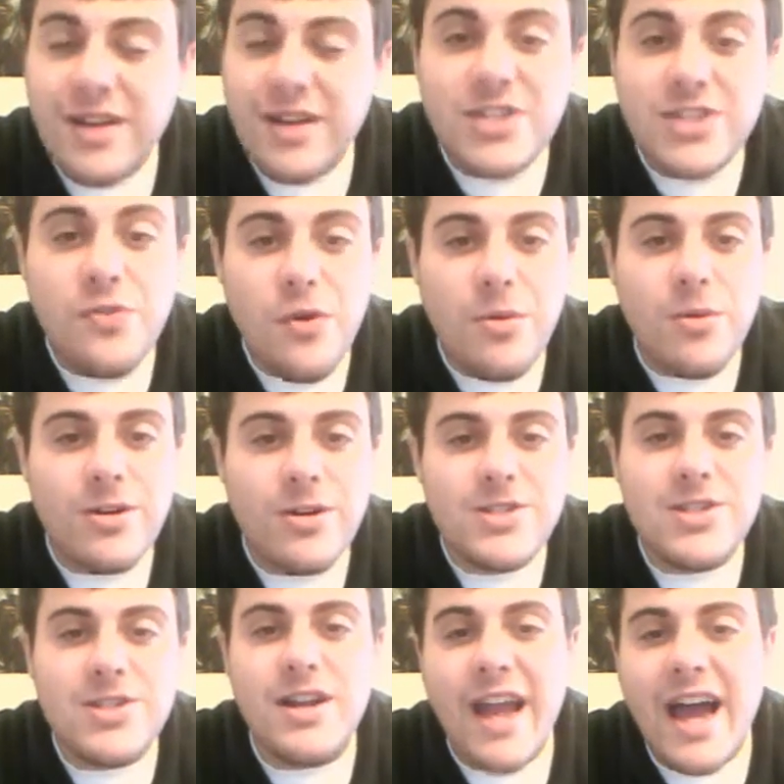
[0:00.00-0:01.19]
That's 4 words,
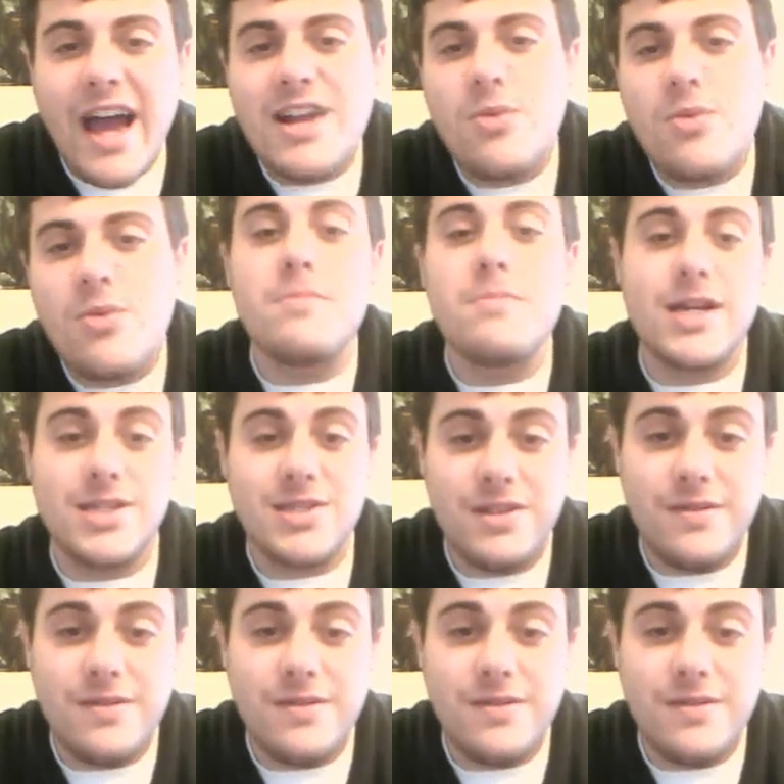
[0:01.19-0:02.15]
91 bits.